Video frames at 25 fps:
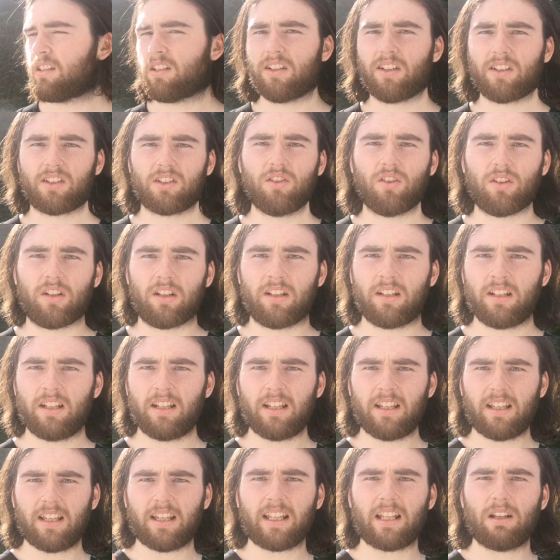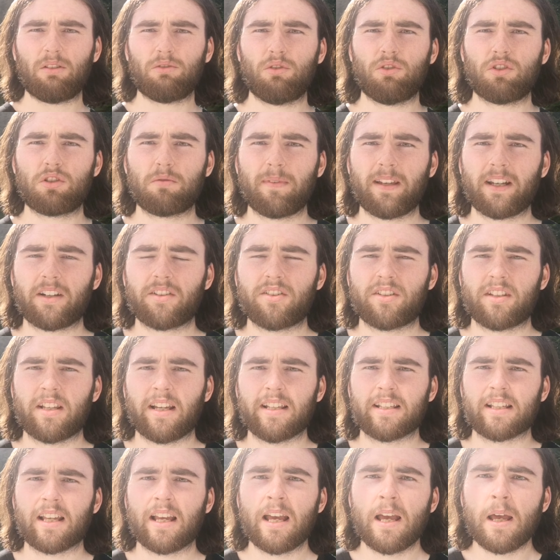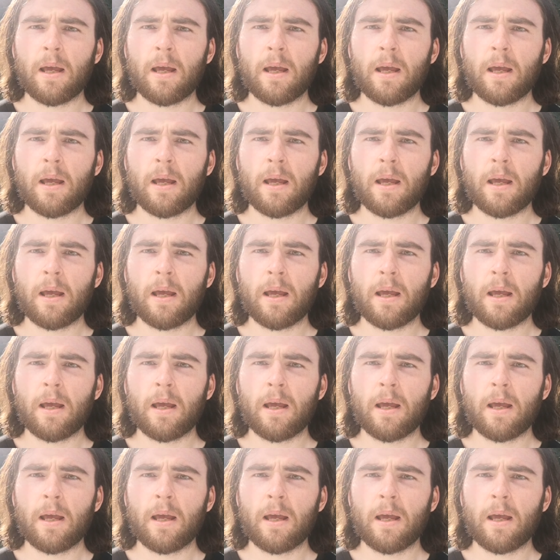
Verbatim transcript: it's good get up and do some exercise